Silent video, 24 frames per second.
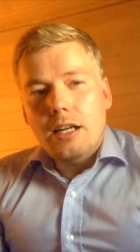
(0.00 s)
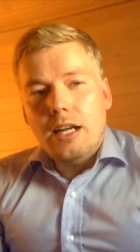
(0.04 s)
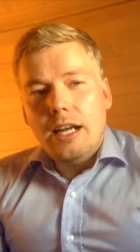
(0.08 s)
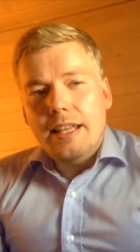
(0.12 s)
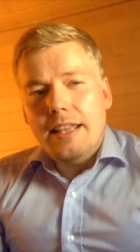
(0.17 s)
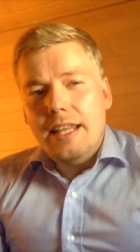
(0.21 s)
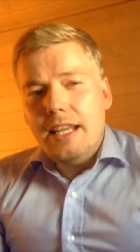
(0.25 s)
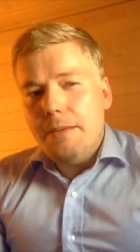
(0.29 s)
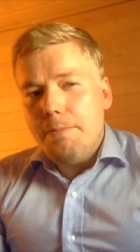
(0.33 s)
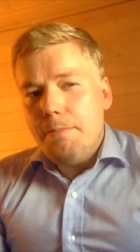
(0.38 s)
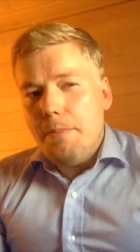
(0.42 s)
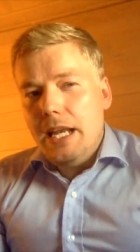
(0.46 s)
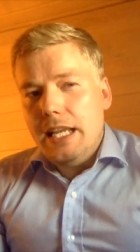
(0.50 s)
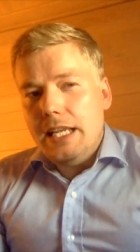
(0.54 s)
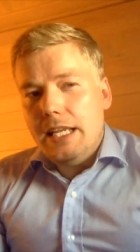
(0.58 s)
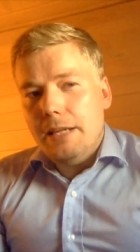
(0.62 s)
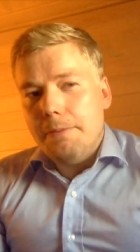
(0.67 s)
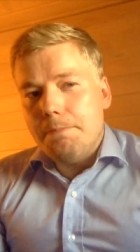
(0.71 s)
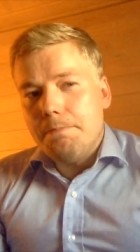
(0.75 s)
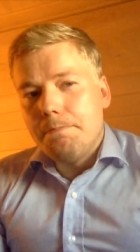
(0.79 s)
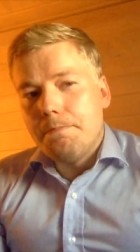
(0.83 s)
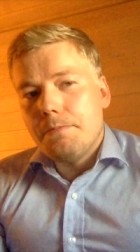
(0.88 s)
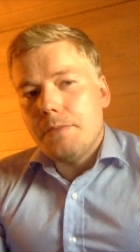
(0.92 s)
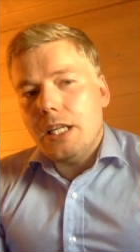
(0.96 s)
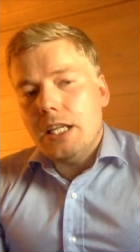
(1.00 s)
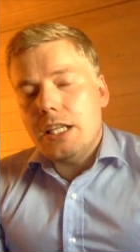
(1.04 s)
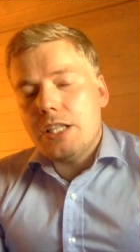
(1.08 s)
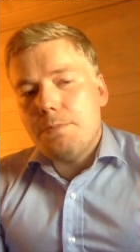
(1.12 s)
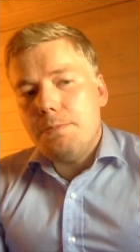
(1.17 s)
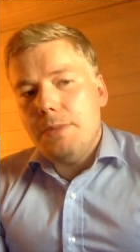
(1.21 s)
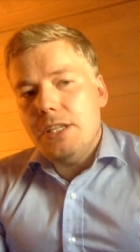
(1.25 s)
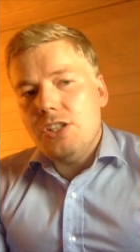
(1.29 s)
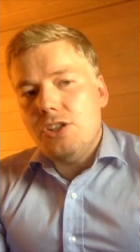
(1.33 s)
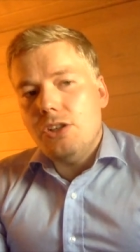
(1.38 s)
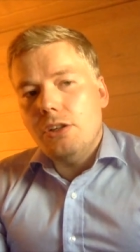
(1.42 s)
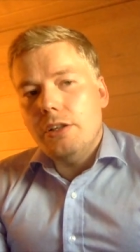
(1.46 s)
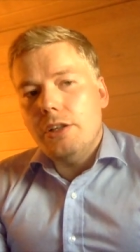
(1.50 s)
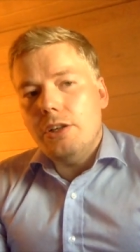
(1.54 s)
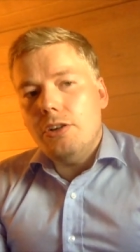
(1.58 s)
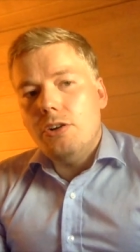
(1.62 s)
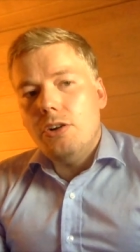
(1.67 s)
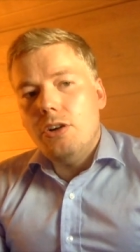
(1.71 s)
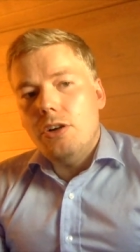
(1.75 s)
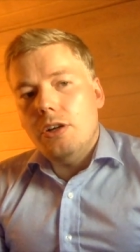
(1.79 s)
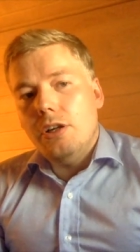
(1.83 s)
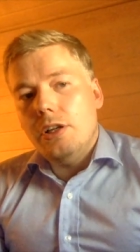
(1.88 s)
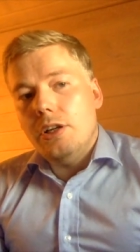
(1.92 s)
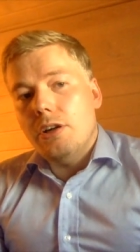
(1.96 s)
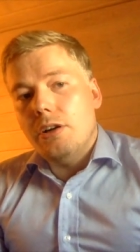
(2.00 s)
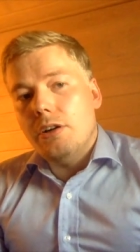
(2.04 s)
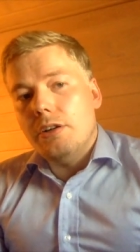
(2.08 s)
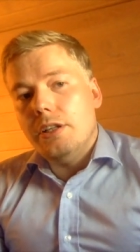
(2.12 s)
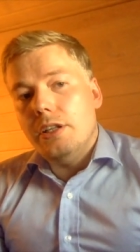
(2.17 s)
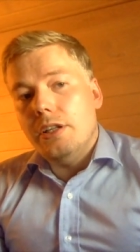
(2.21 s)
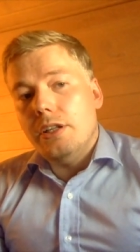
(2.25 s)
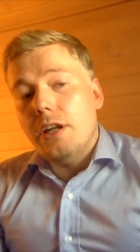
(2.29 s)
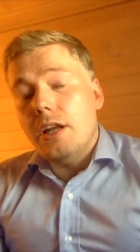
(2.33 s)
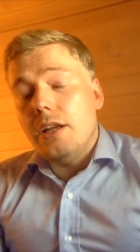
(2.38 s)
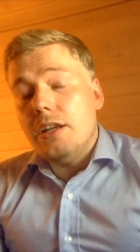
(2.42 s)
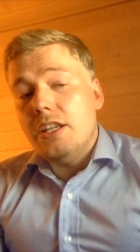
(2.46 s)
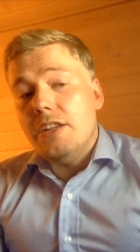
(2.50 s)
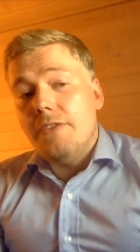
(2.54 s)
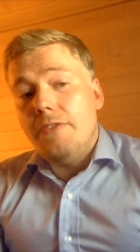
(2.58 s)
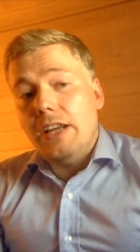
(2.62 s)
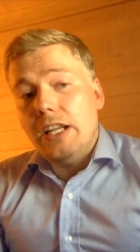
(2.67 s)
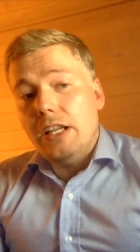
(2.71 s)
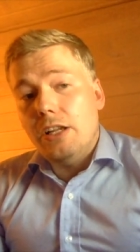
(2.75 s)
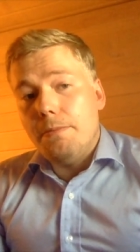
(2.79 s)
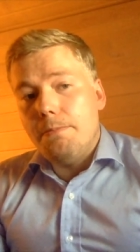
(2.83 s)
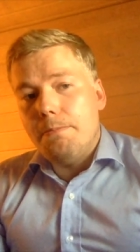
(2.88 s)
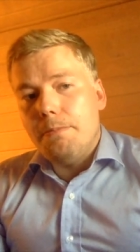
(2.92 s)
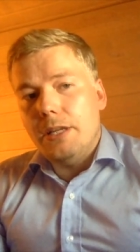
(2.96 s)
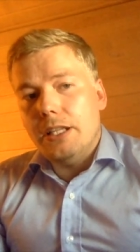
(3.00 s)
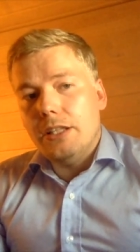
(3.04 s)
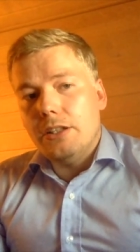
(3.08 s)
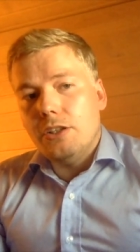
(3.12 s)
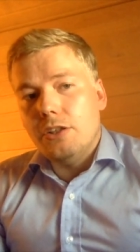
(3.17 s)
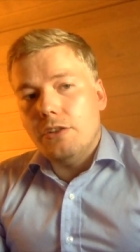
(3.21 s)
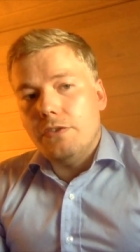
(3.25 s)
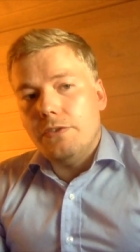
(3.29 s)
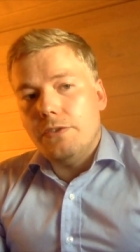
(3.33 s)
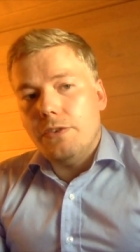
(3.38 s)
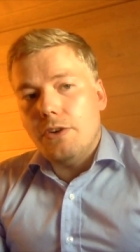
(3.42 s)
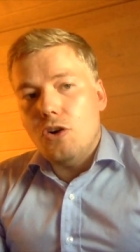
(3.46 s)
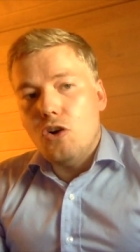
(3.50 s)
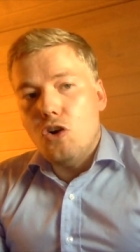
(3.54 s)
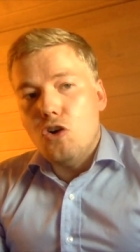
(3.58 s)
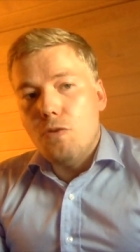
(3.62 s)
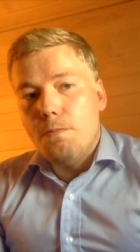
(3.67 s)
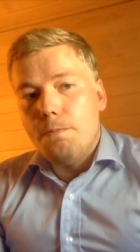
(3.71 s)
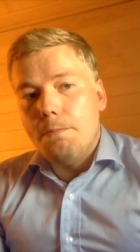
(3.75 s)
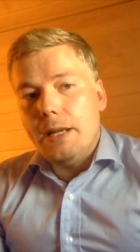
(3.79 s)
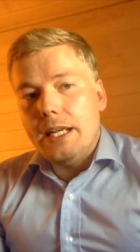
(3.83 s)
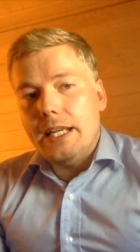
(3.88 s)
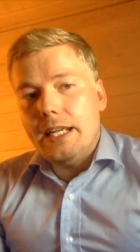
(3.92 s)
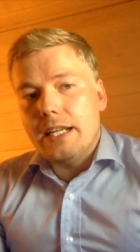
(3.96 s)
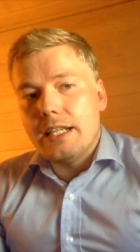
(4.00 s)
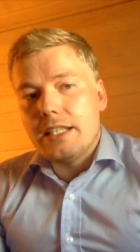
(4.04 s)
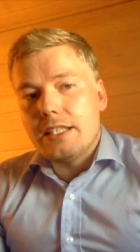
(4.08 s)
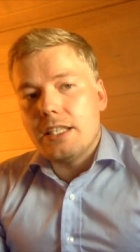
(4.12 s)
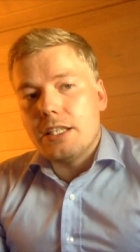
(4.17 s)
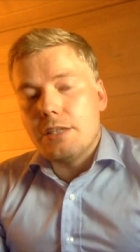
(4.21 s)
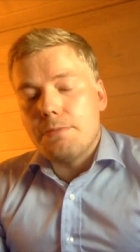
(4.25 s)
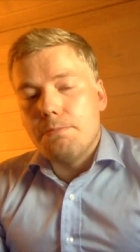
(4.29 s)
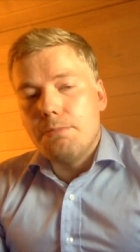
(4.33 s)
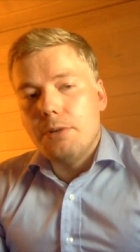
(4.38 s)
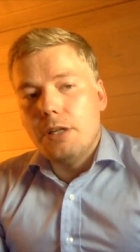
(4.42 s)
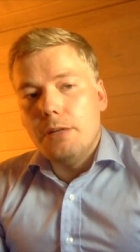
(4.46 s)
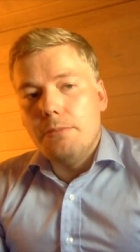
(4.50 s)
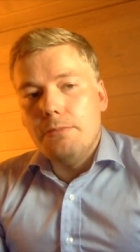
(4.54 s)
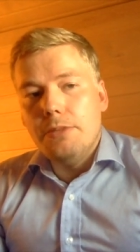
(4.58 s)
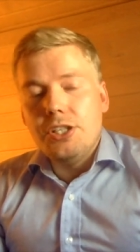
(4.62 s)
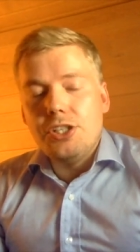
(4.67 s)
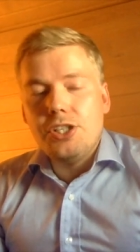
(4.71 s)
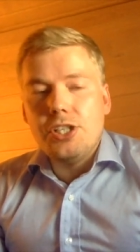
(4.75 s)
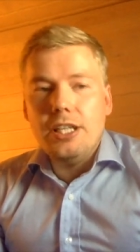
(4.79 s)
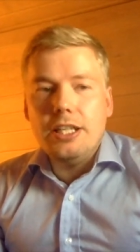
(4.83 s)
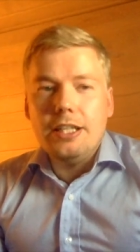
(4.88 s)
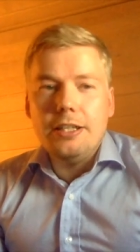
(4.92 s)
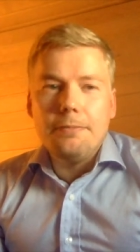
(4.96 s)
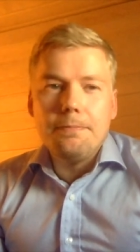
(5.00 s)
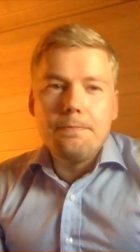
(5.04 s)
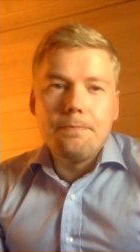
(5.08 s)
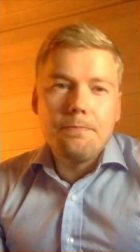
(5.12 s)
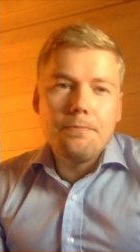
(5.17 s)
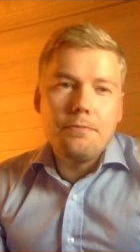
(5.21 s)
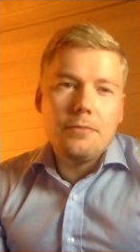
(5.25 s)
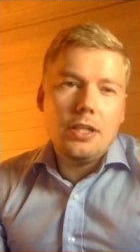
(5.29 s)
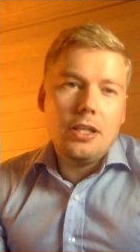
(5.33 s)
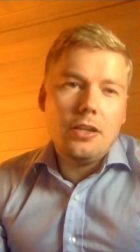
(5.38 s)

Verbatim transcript: I think many, especially early on in the development of open access publishing,